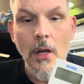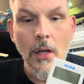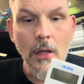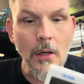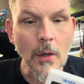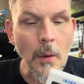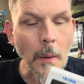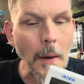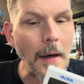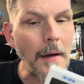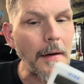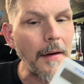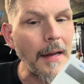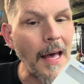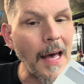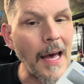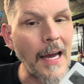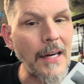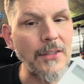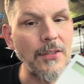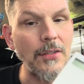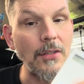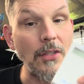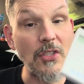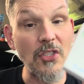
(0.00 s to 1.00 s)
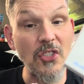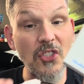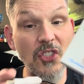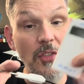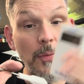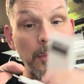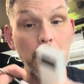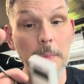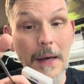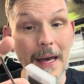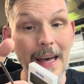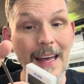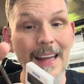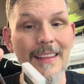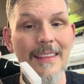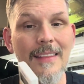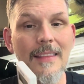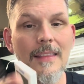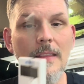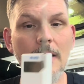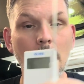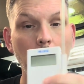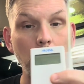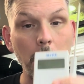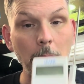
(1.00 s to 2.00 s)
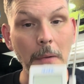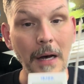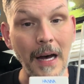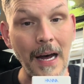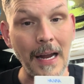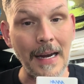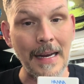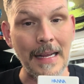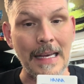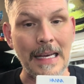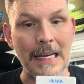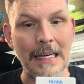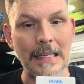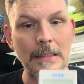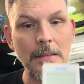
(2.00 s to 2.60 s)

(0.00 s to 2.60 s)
Go out and actually spend the money